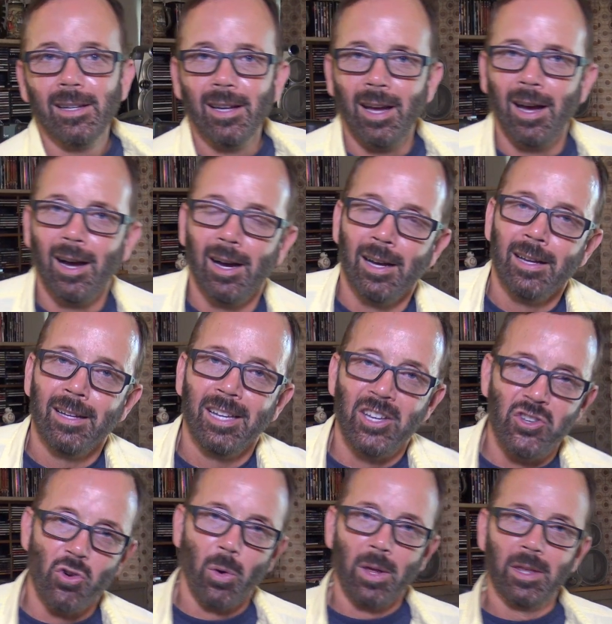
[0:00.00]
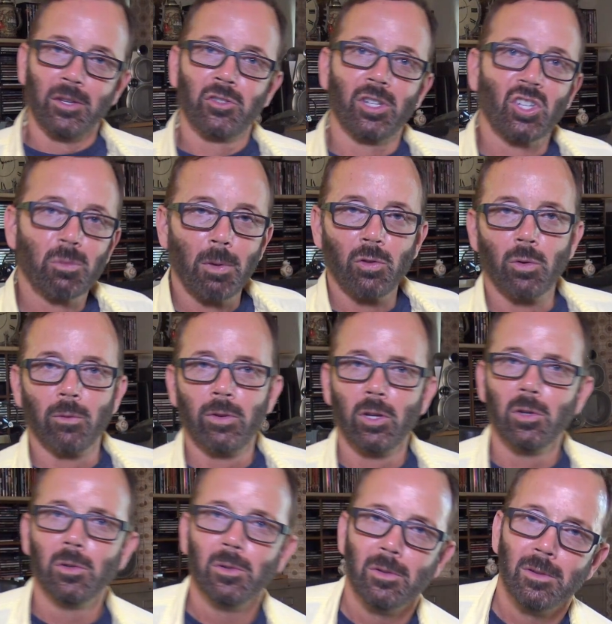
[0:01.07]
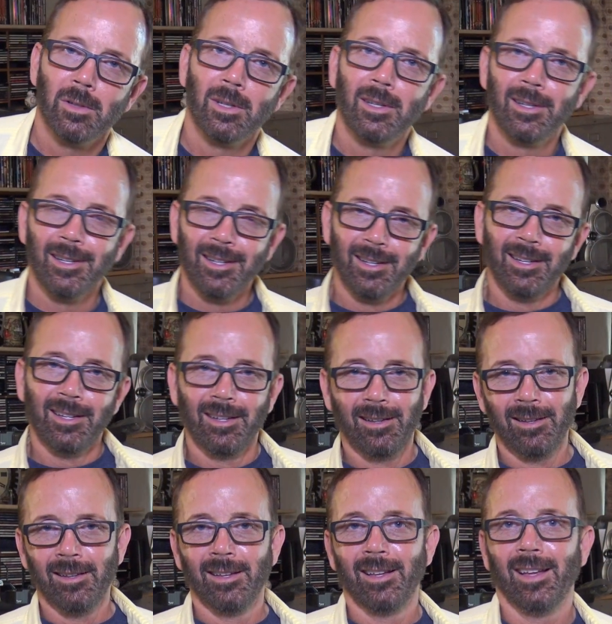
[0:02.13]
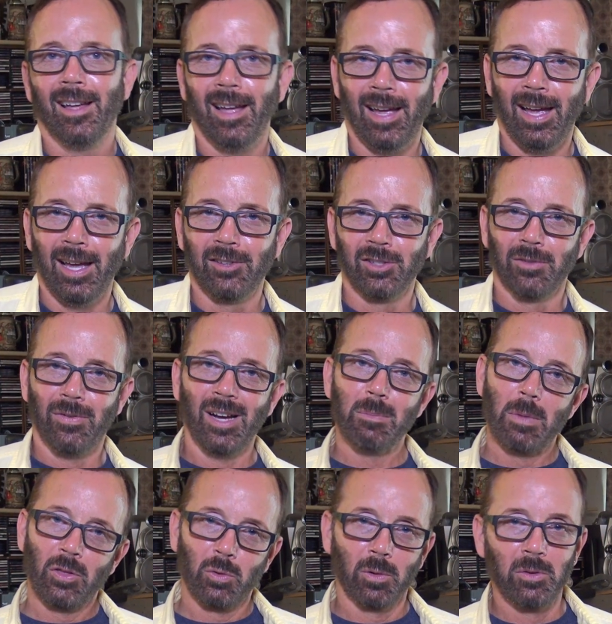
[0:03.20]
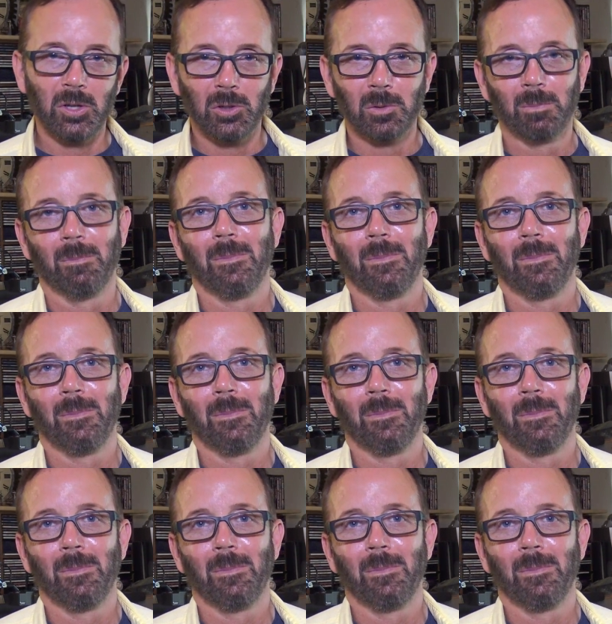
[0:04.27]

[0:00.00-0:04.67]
uh, enjoy the six-month review as a five-month review.